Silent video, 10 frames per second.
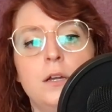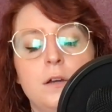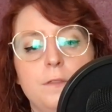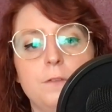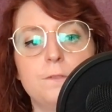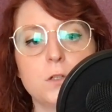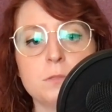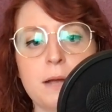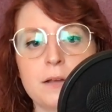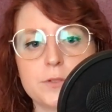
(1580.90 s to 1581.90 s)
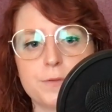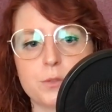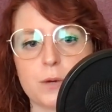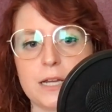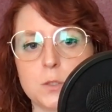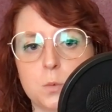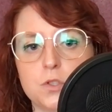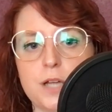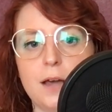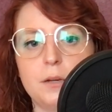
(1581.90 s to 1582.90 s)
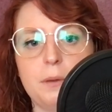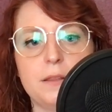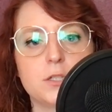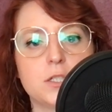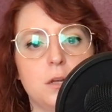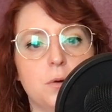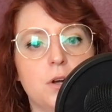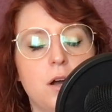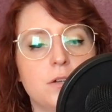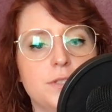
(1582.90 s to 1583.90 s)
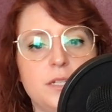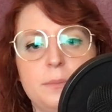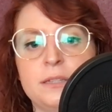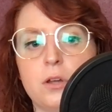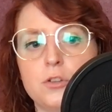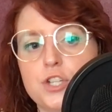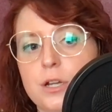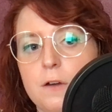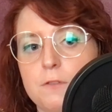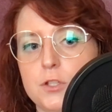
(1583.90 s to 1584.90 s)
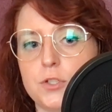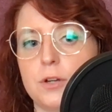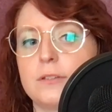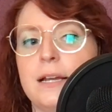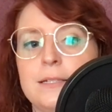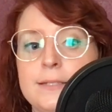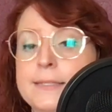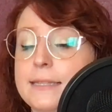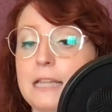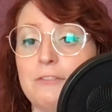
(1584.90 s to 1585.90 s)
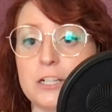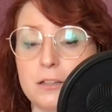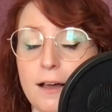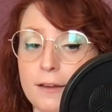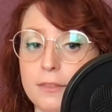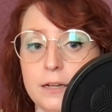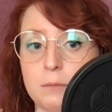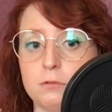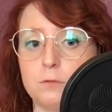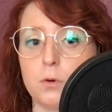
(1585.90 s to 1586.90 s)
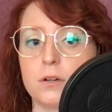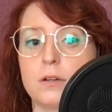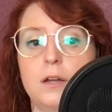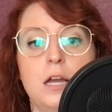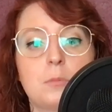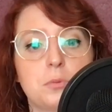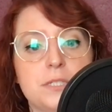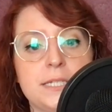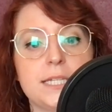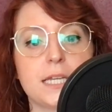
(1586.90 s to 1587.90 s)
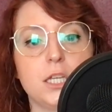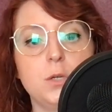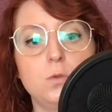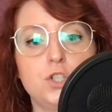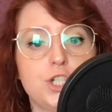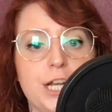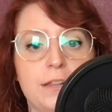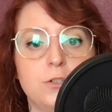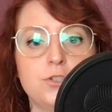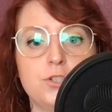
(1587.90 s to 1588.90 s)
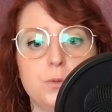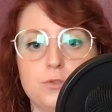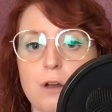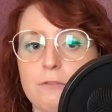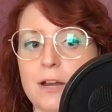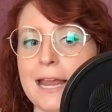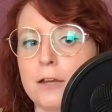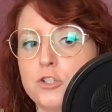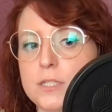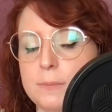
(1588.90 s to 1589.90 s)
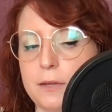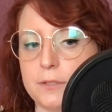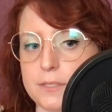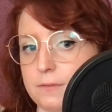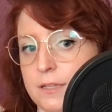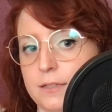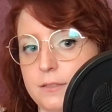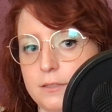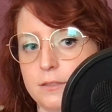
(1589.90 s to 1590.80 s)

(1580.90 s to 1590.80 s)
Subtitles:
The first miles of the race were dotted by the slower cars that had been launching off the start line since 11 o'clock the night before, presenting a huge challenge to a driver anxious about this event.